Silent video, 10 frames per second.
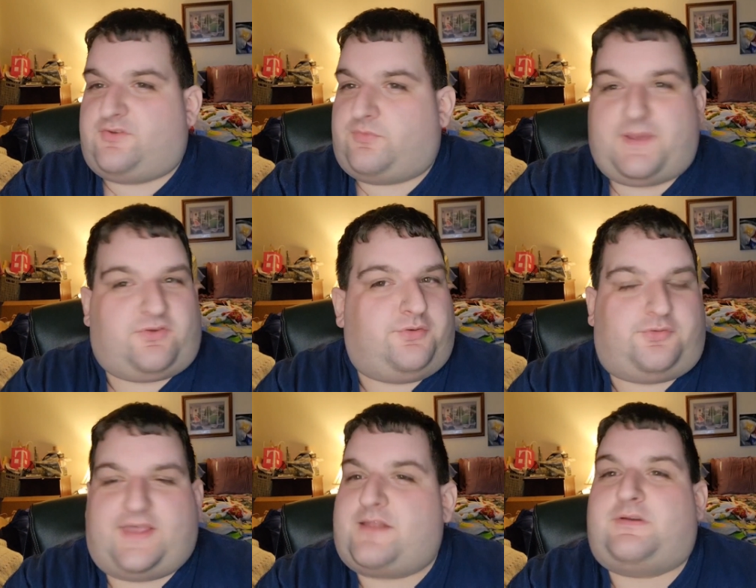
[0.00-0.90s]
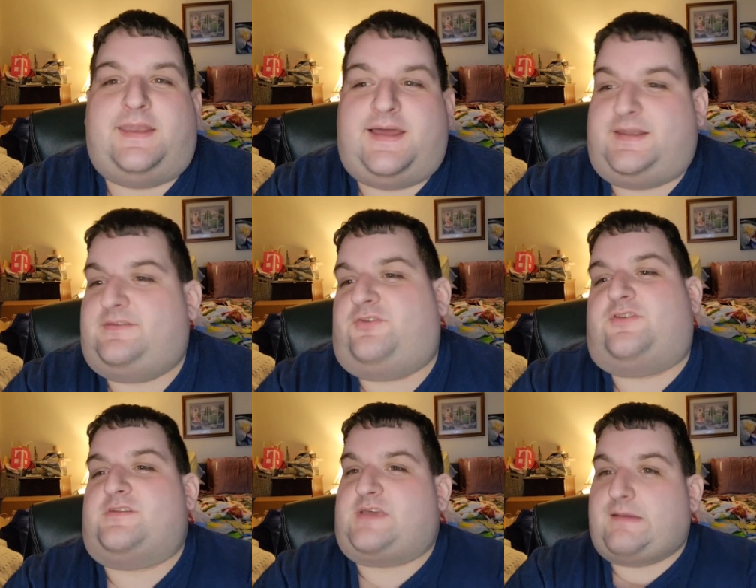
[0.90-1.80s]
It's a special Saturday night
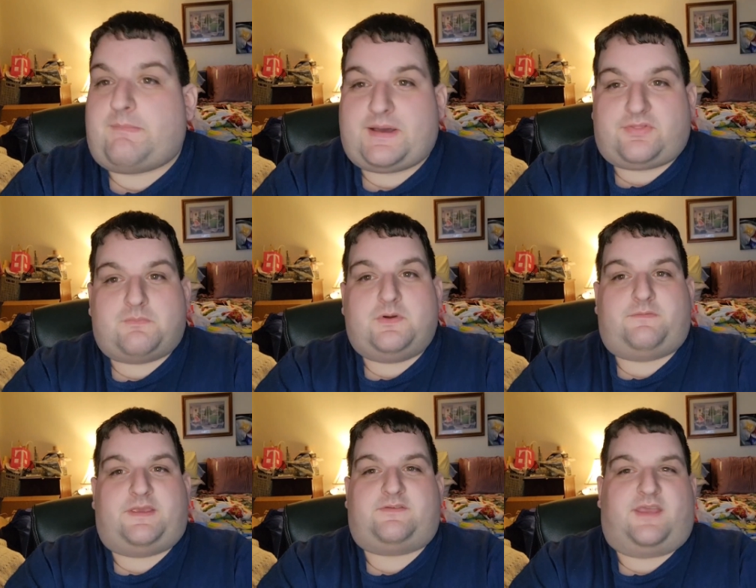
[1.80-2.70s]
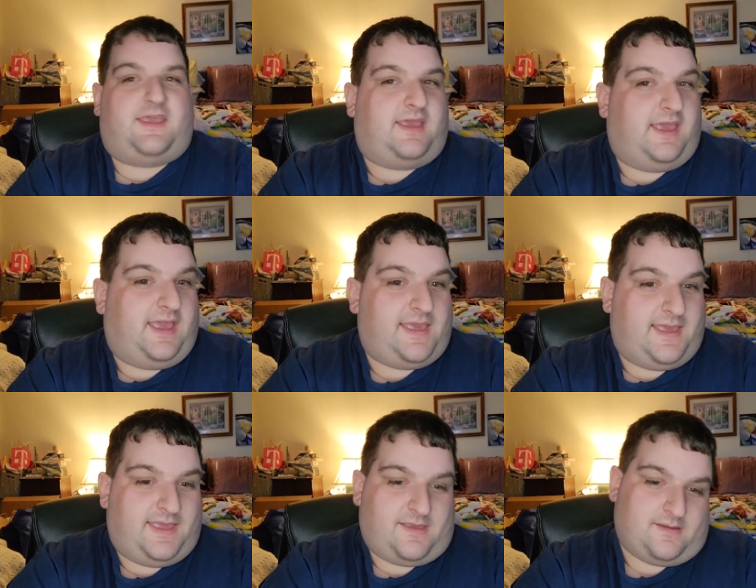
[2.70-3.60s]
edition of Time About the Movies,
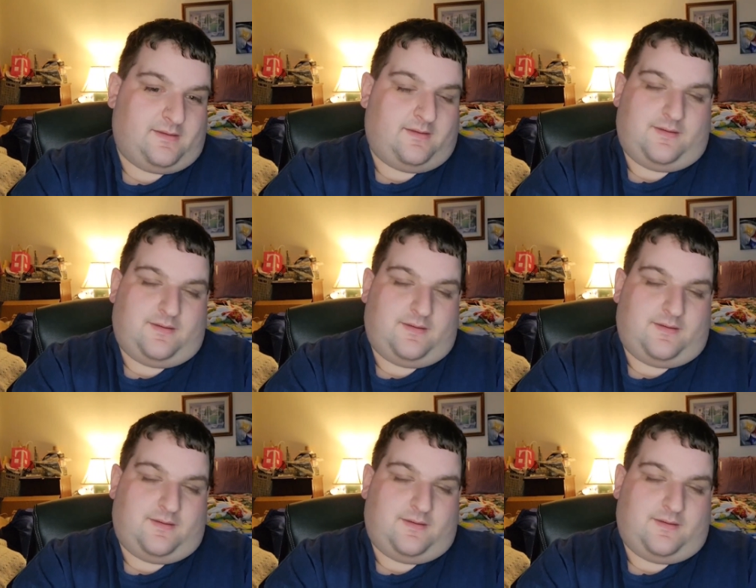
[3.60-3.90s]
a.k.a.